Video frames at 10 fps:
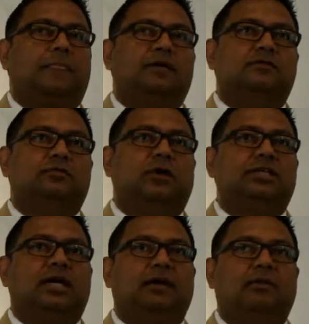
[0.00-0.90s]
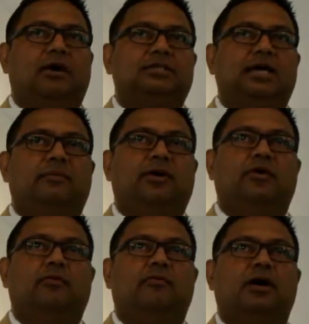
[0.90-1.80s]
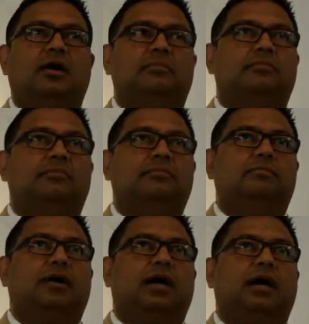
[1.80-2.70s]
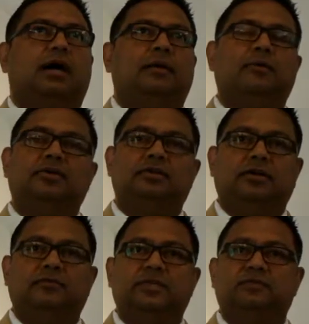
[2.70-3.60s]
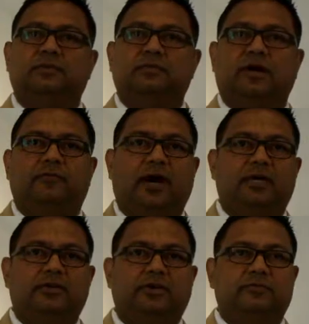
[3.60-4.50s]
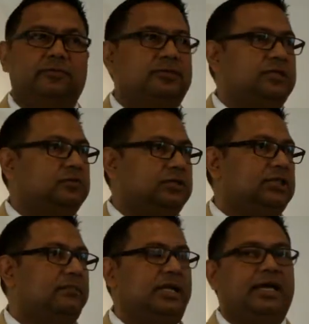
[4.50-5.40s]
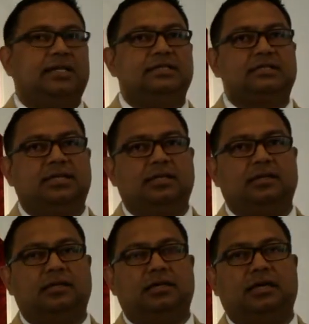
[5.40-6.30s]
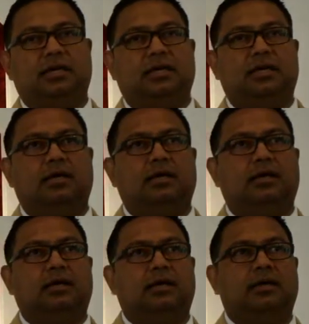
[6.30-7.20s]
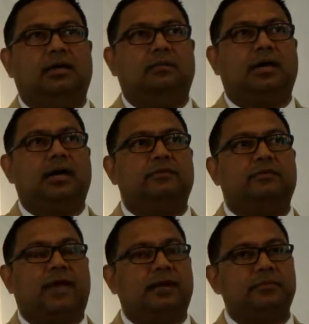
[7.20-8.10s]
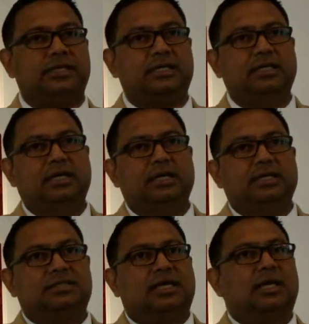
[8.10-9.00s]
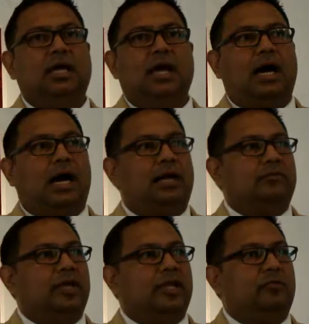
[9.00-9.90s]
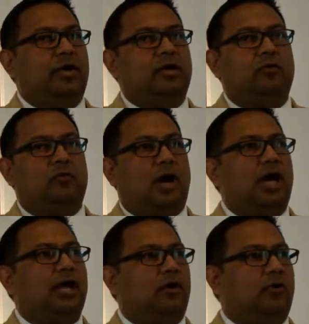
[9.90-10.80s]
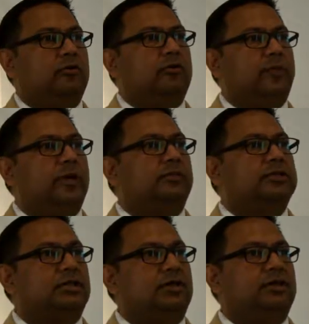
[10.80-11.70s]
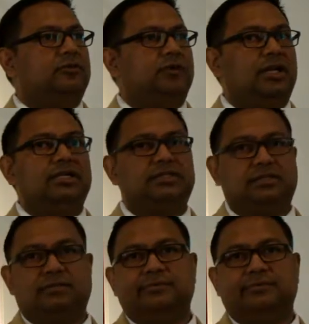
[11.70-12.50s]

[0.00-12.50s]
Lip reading: there was one time, long time ago, I'm not sure if this was my father or if this was somebody else in my family, said, I really wonder why older people turn to religion